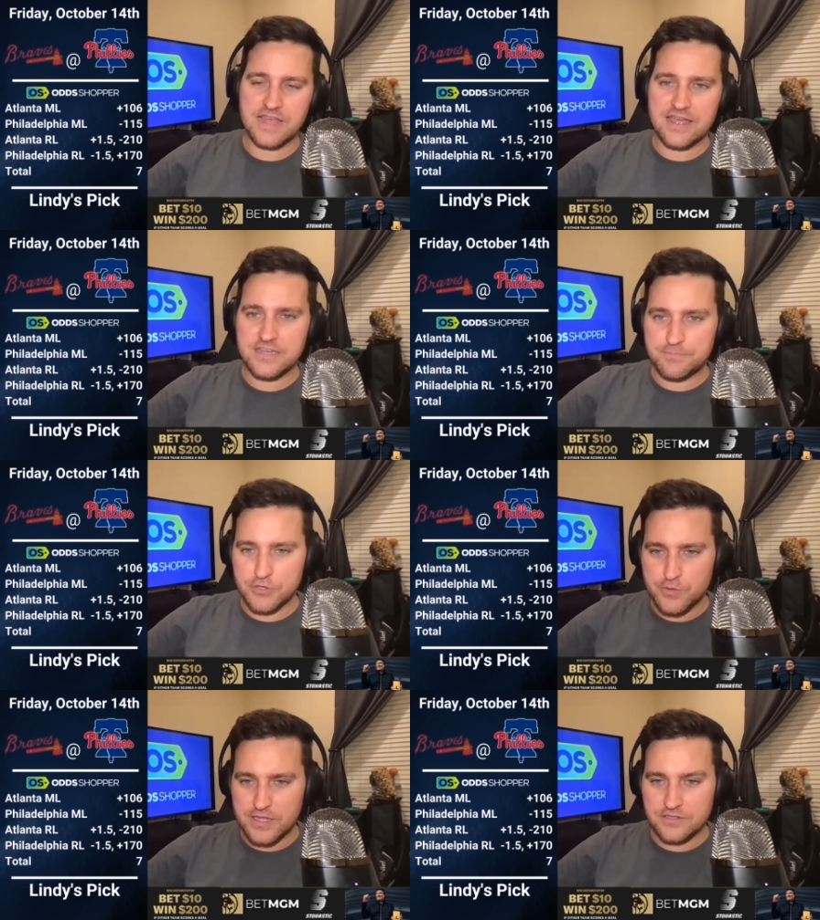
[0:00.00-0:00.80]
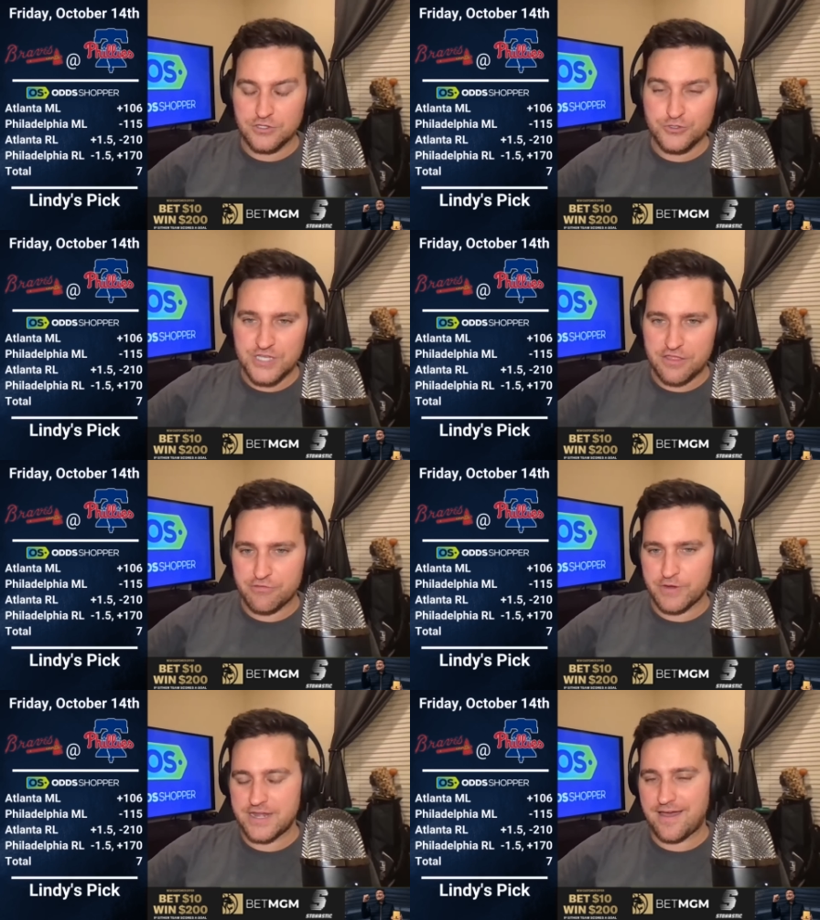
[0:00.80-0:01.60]
They end up losing, losing
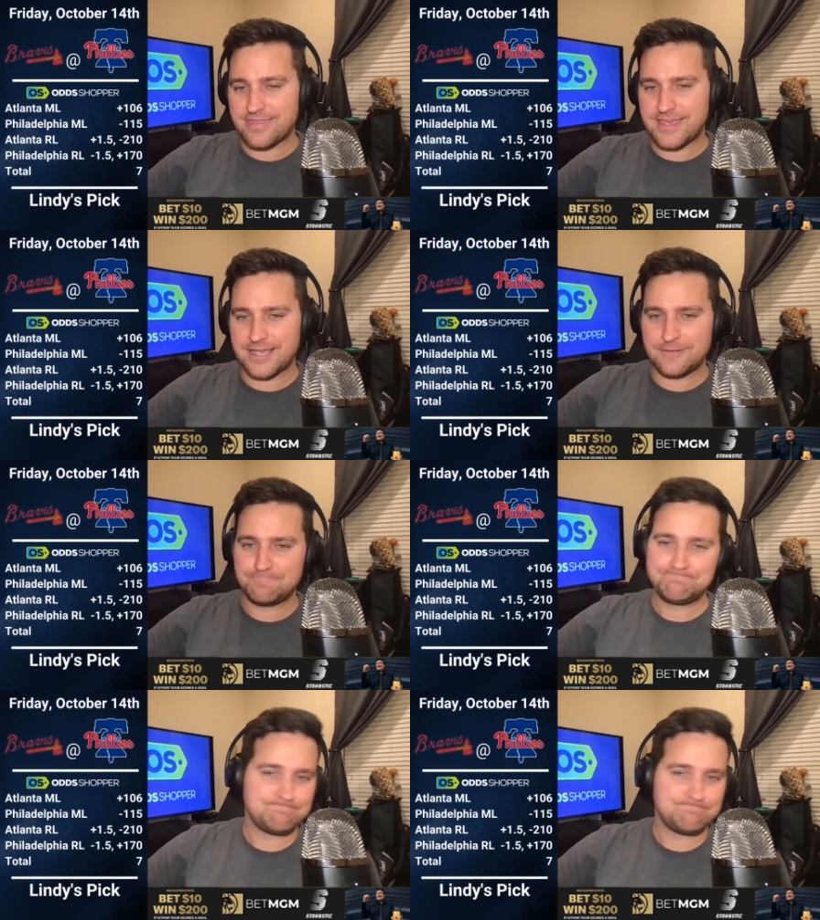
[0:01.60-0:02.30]
3 nothing.